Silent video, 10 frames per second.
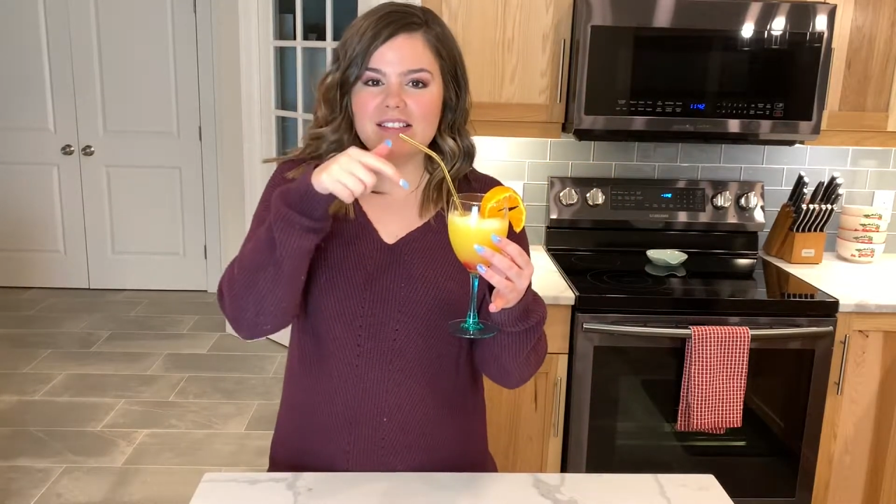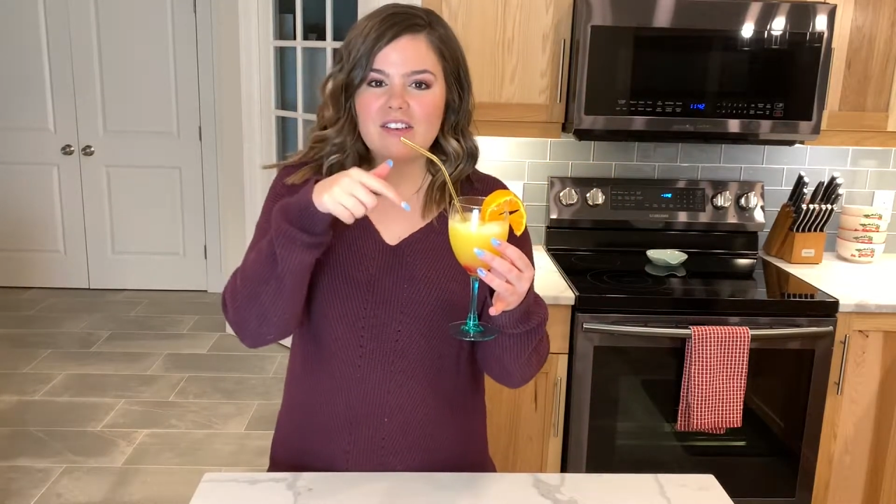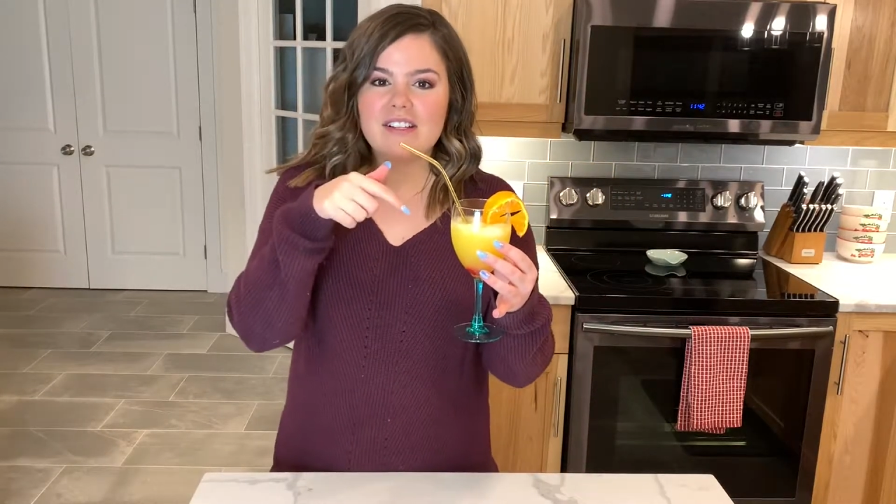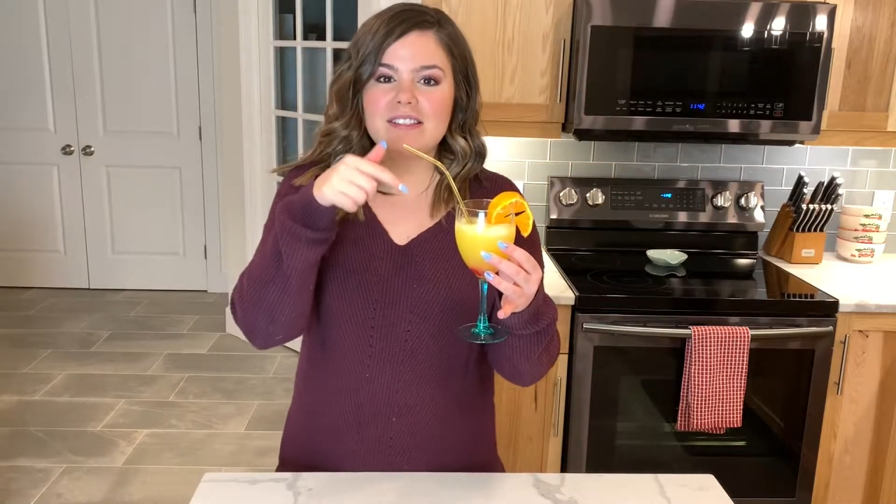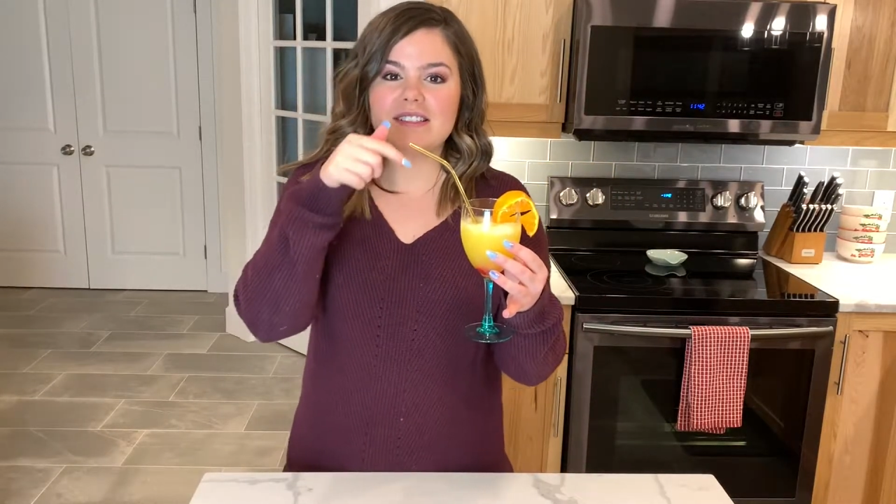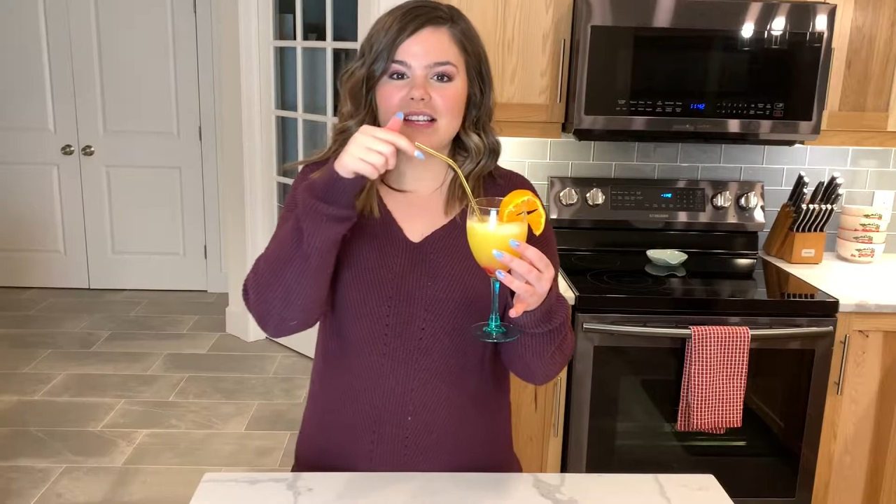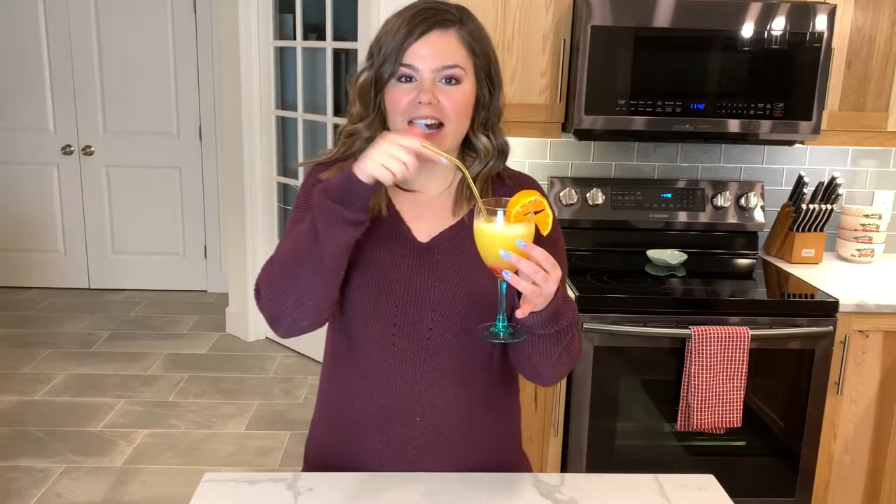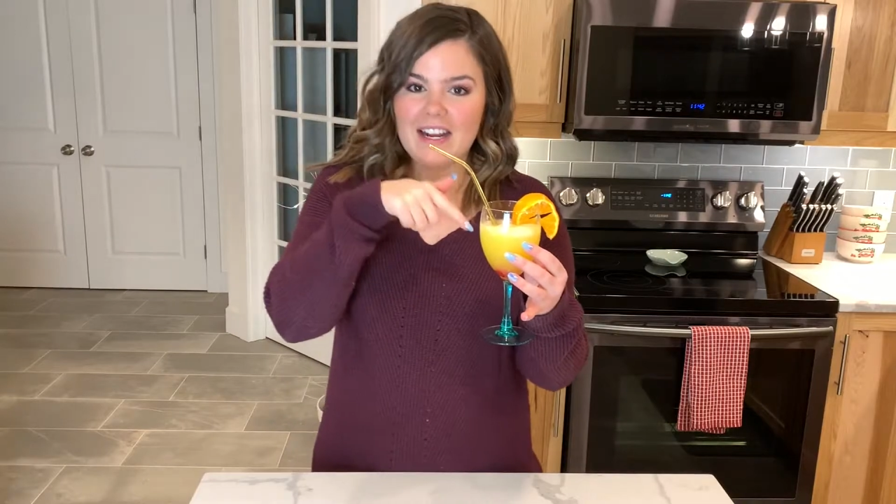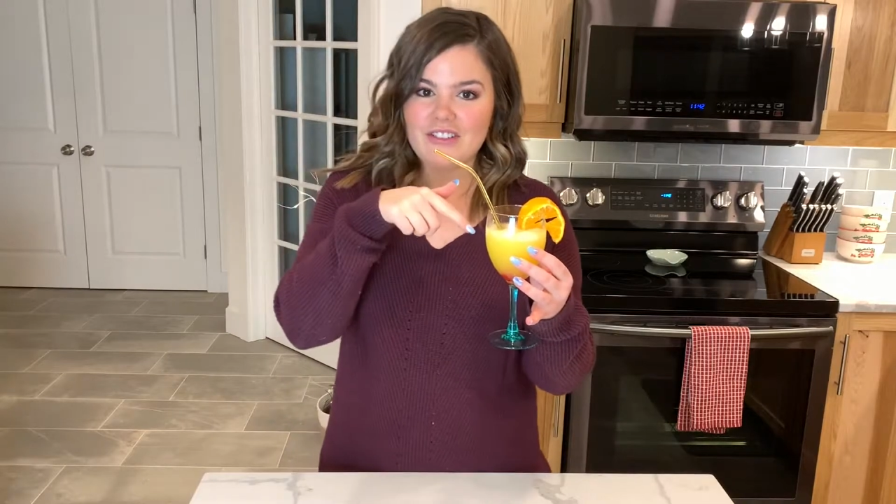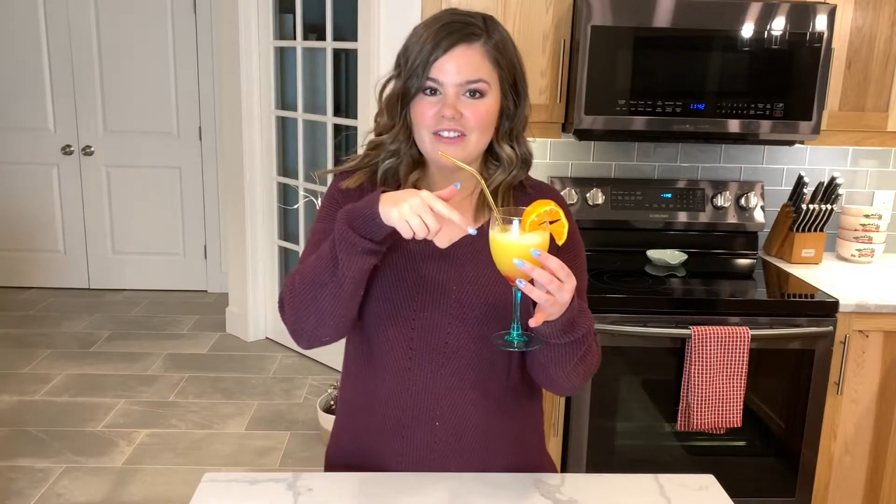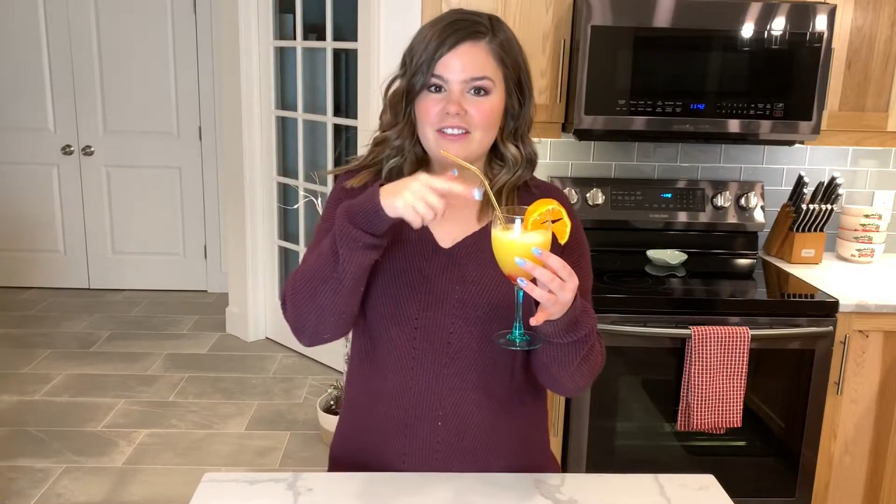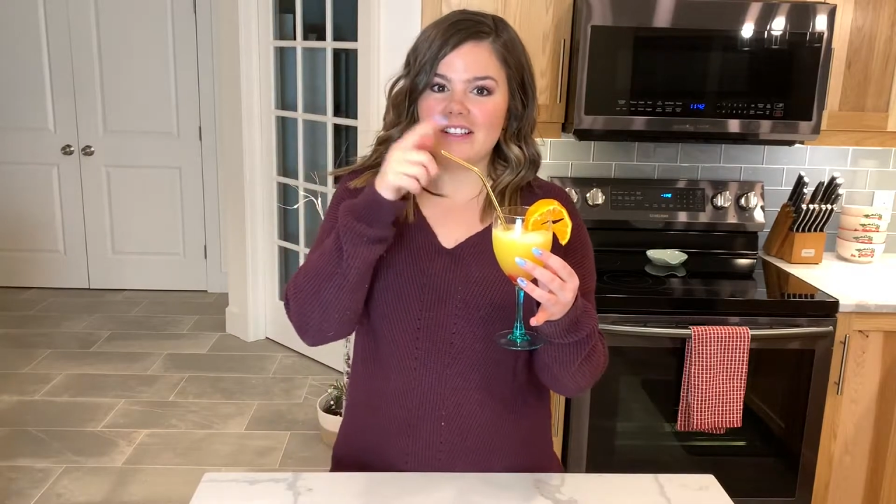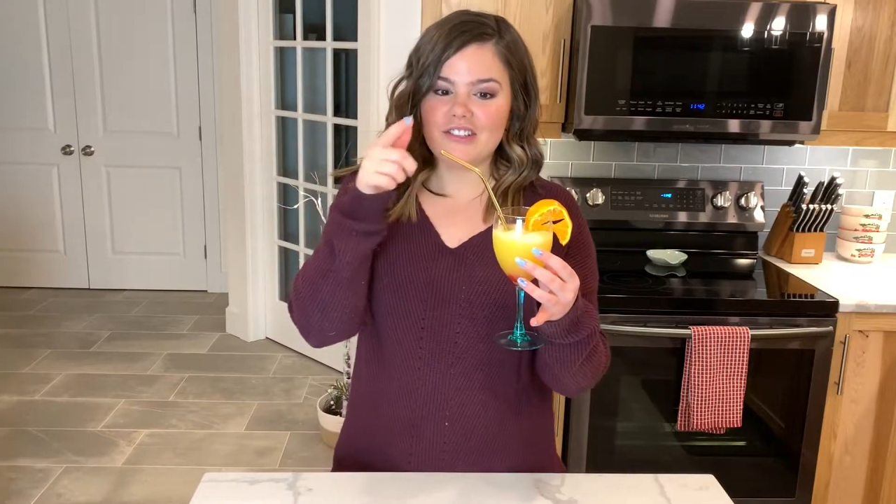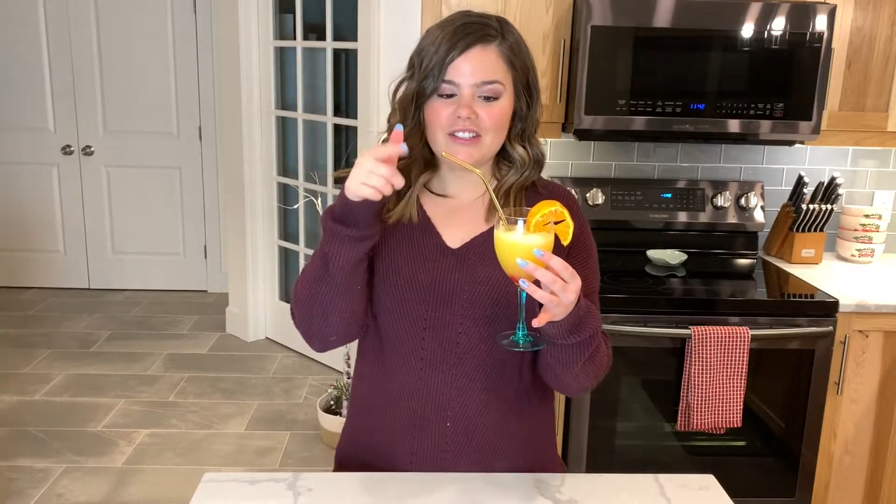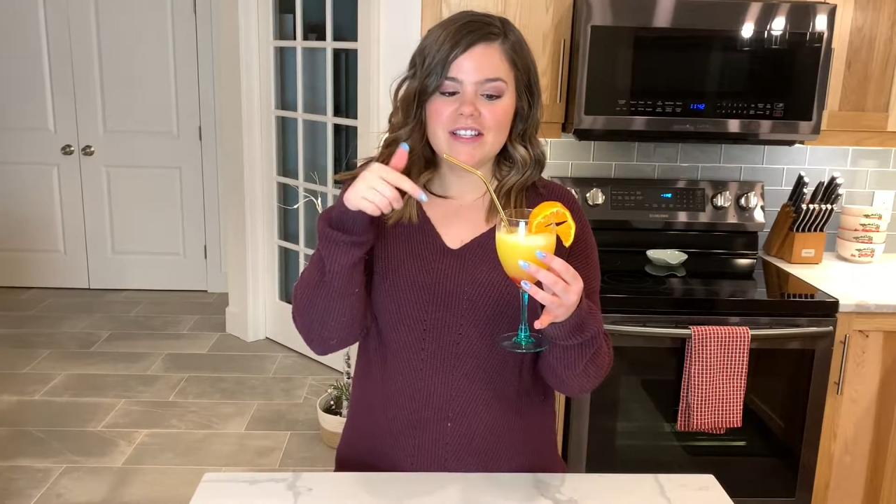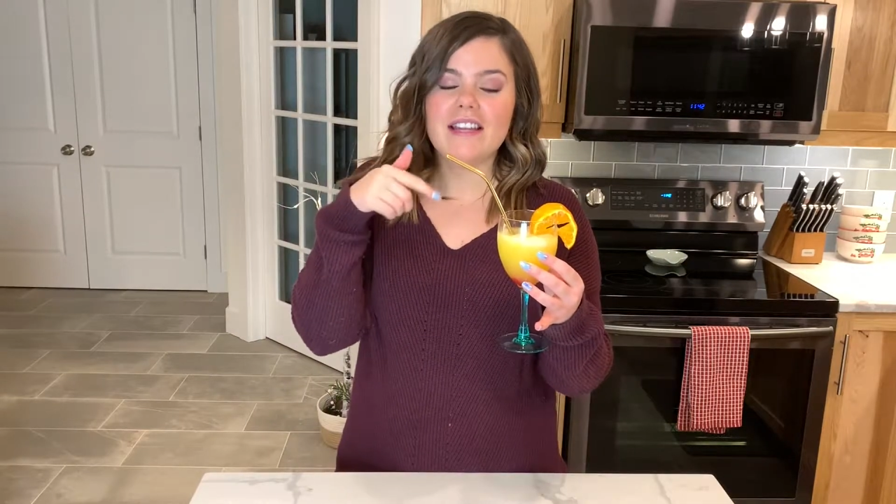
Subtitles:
as long as it's actually delicious